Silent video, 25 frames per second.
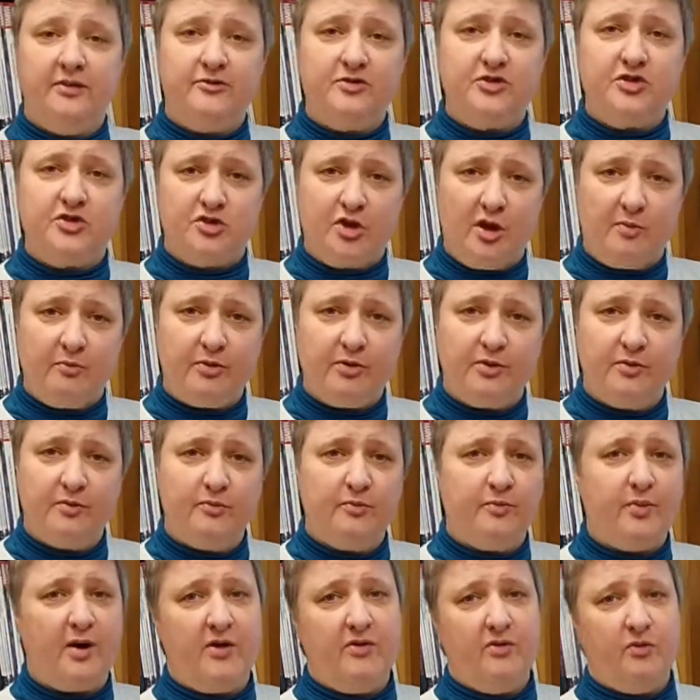of the shop
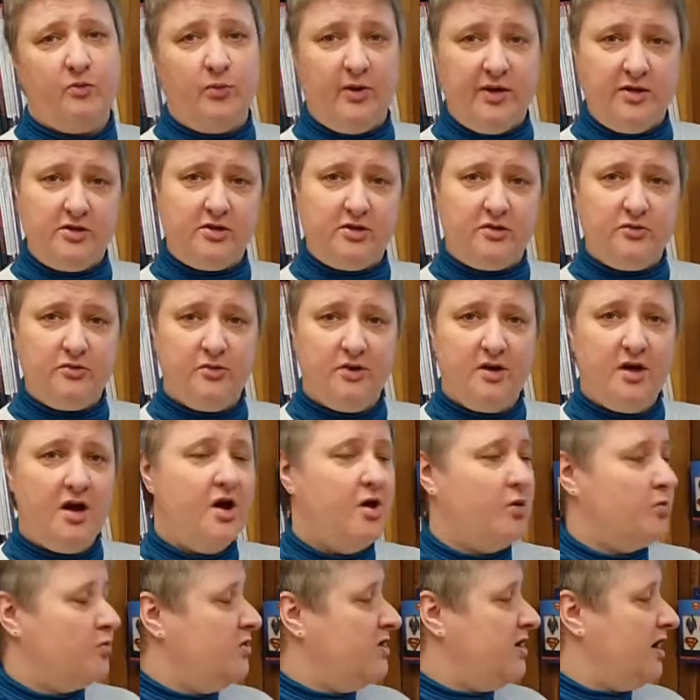by the window
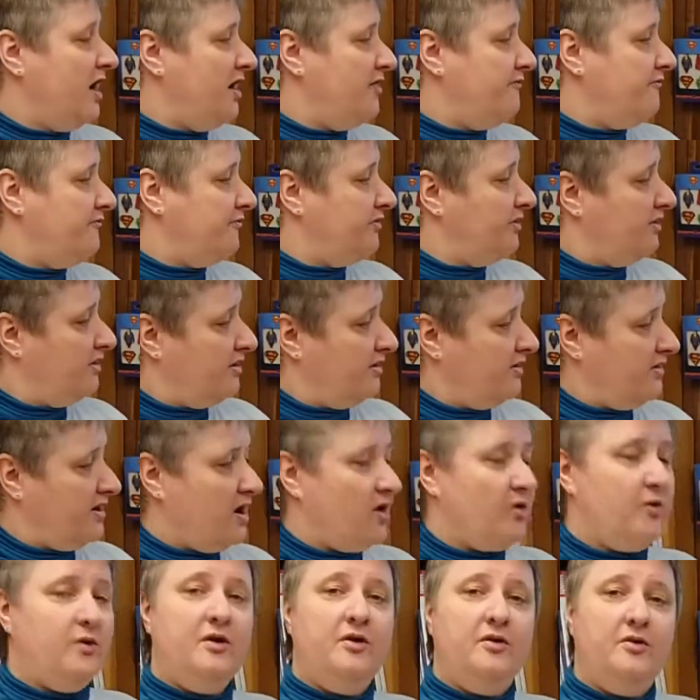we have
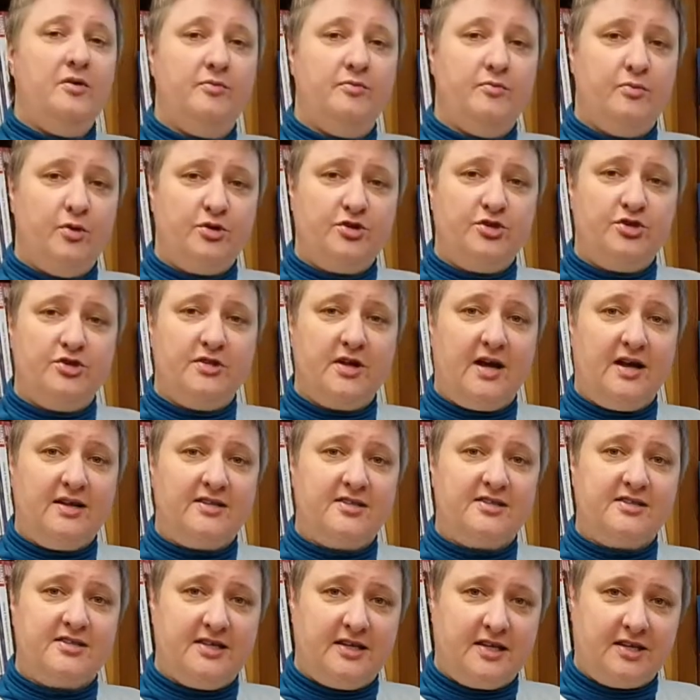our
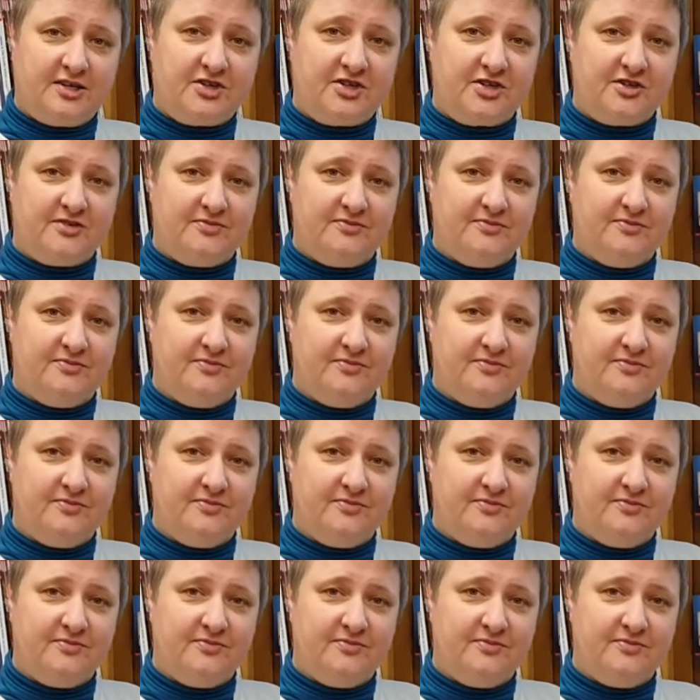merchandise selection.